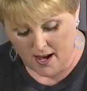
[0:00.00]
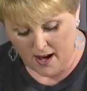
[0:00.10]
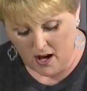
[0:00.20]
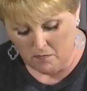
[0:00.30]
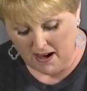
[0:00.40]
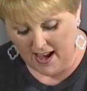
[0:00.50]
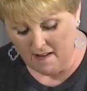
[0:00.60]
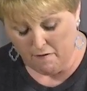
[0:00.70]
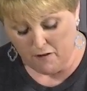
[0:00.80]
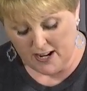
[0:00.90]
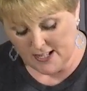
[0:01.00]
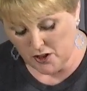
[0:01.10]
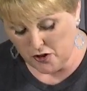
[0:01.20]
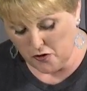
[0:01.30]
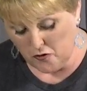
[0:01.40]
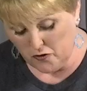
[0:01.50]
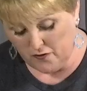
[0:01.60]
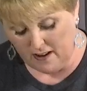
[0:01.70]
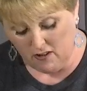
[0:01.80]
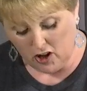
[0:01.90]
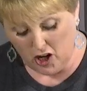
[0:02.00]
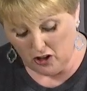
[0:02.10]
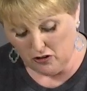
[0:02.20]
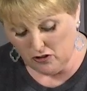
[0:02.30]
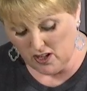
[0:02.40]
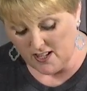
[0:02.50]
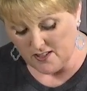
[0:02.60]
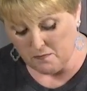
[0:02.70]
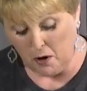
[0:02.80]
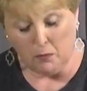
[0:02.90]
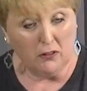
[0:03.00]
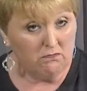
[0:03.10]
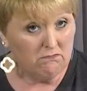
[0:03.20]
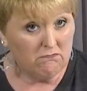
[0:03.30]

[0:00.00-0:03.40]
I have friends whose favorite color is purple,